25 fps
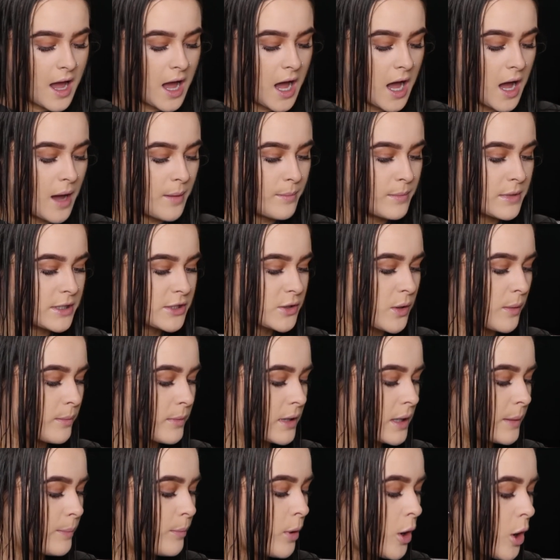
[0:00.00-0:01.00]
So I'm
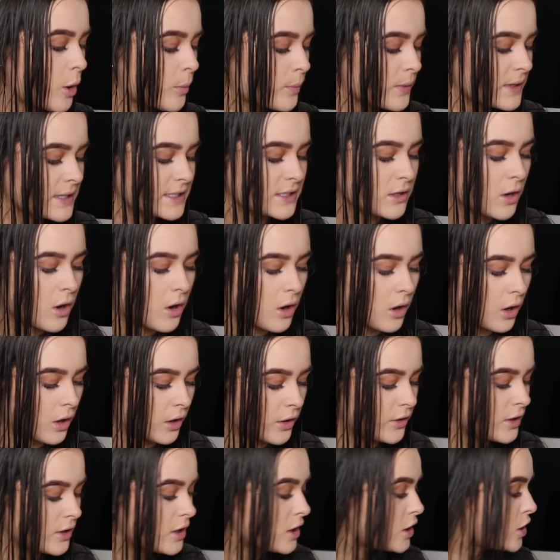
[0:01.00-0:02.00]
going to pop this
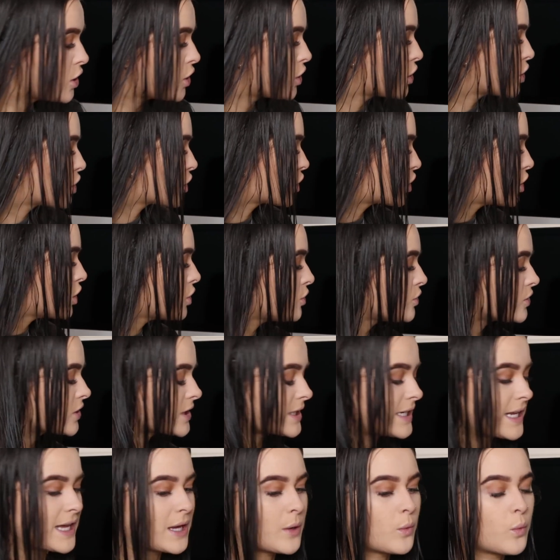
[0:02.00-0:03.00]
on.
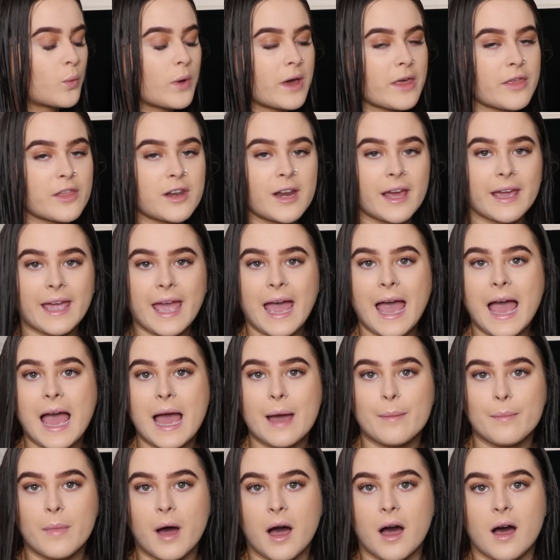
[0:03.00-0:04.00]
Usually with like
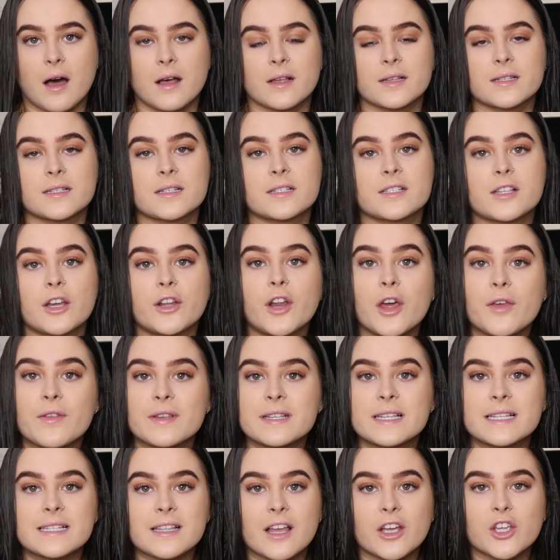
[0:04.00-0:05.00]
hair masks, I know
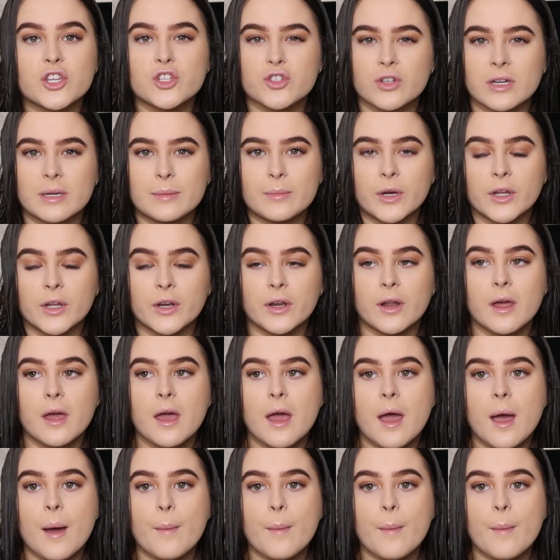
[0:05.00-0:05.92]
this is like a treatment,